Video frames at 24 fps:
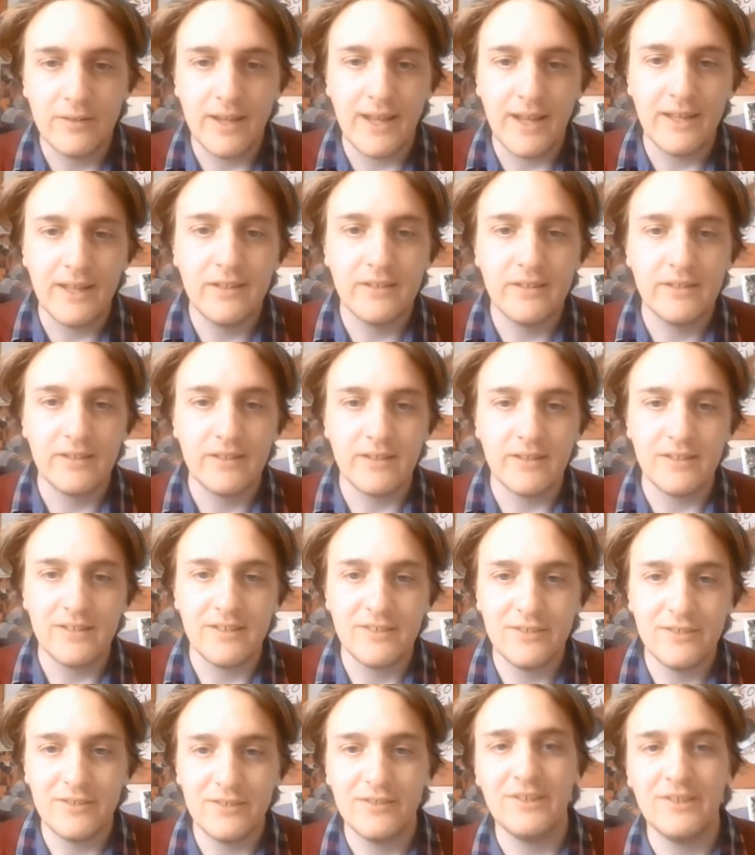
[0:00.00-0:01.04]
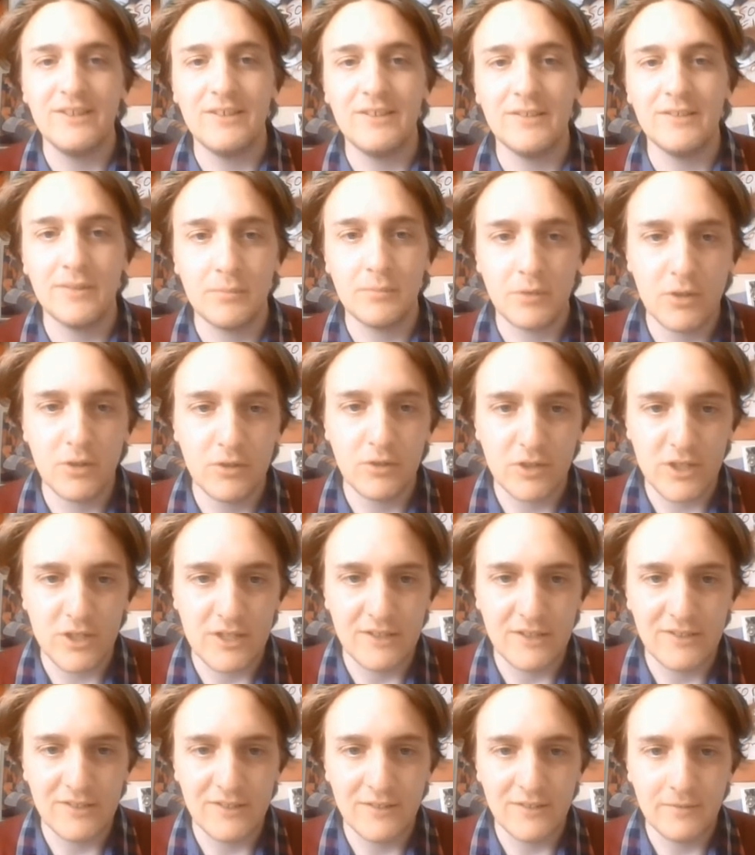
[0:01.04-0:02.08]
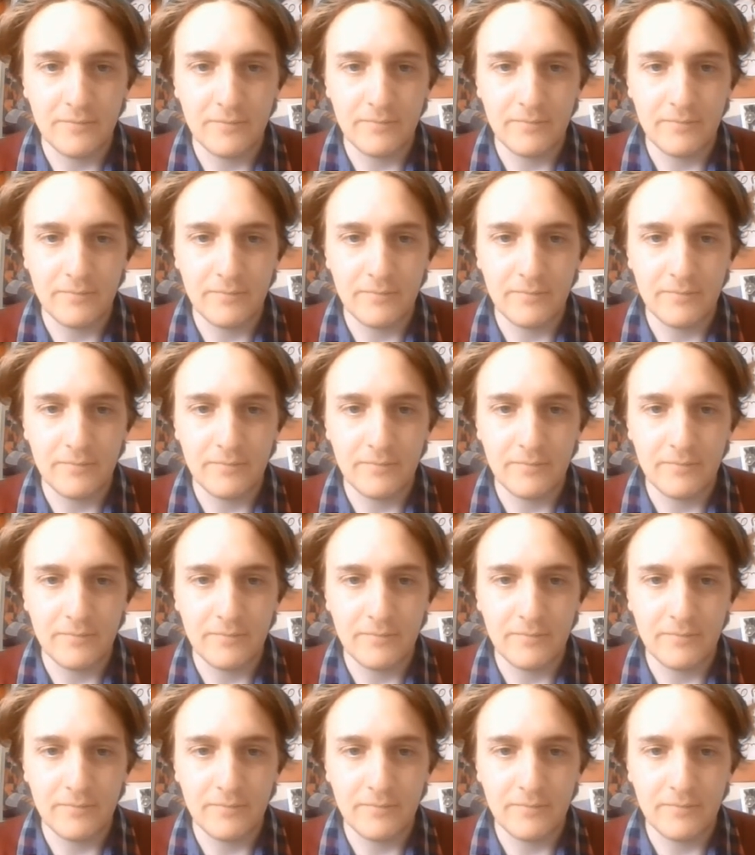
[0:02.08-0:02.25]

enter Susie's subconscious.